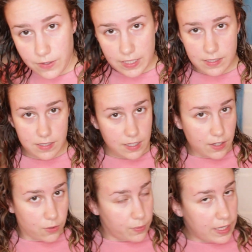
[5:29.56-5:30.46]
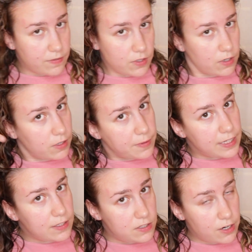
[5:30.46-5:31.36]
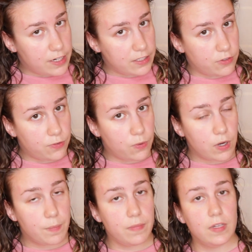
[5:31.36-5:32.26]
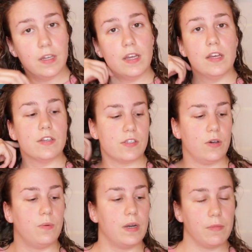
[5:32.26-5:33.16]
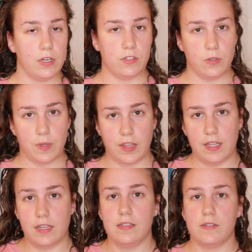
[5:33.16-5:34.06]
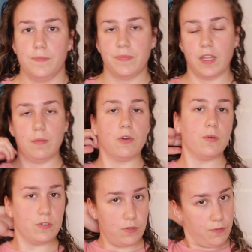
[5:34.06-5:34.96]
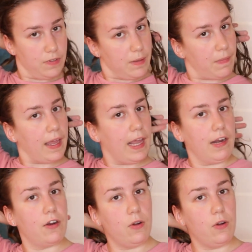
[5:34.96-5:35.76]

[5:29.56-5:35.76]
you can see, the waves are already starting to form. So what I'm going to do with this, I'm going to flip my hair